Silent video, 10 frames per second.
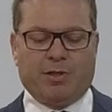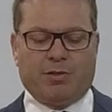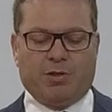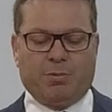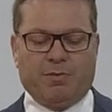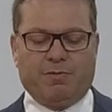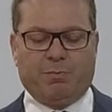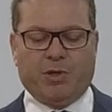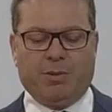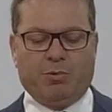a group
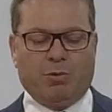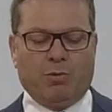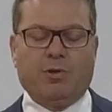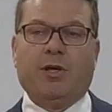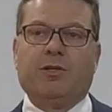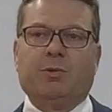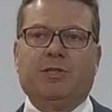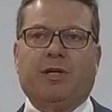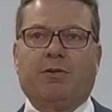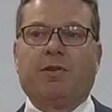of people all known to
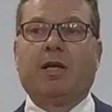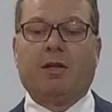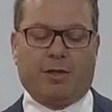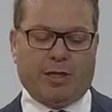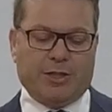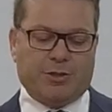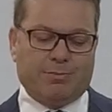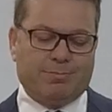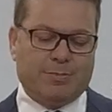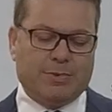each other at that
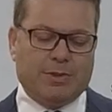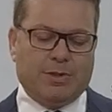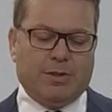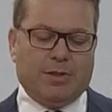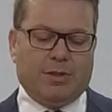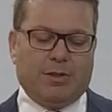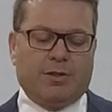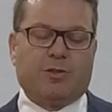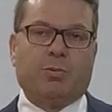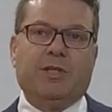location,
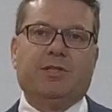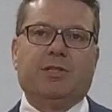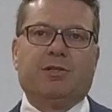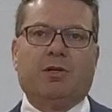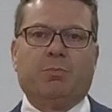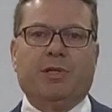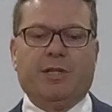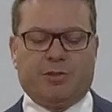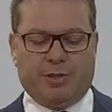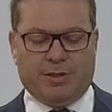the 26-year-old
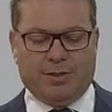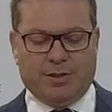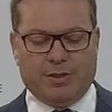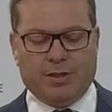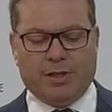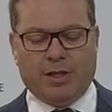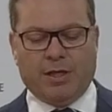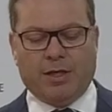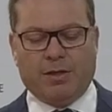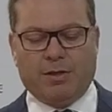pedestrian
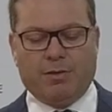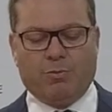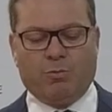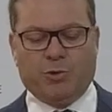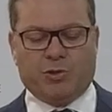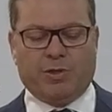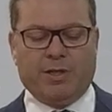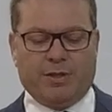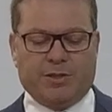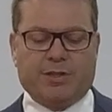was
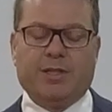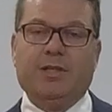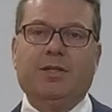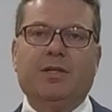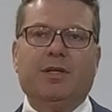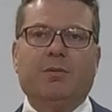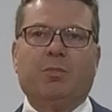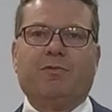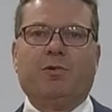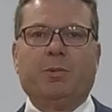treated at the scene
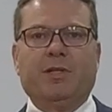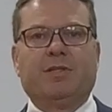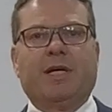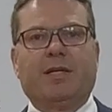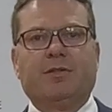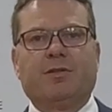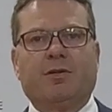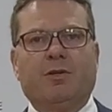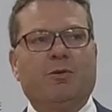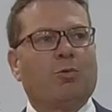before being taken to
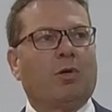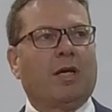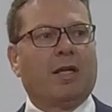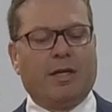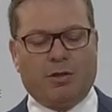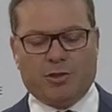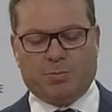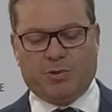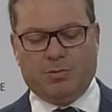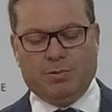the Royal Adelaide
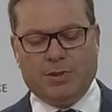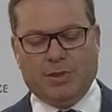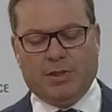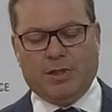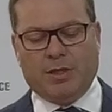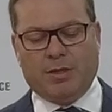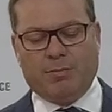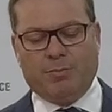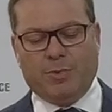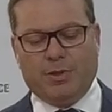Hospital
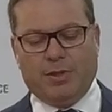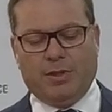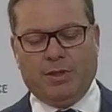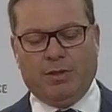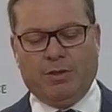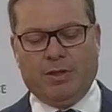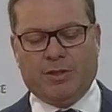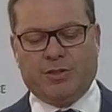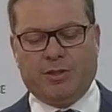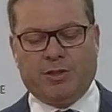in a
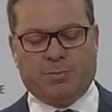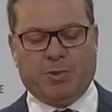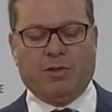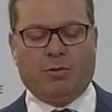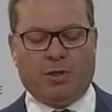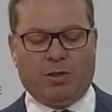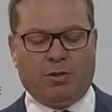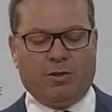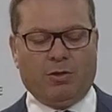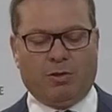serious but
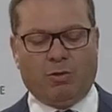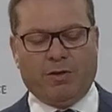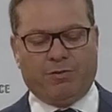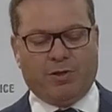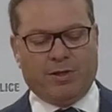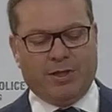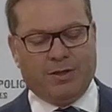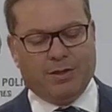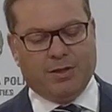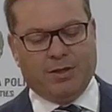
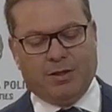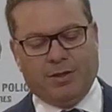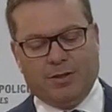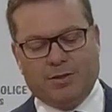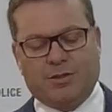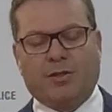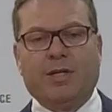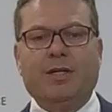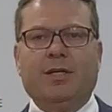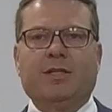non-life-threatening
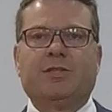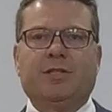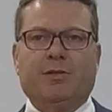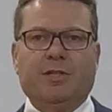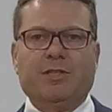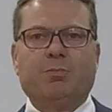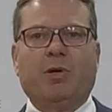injuries.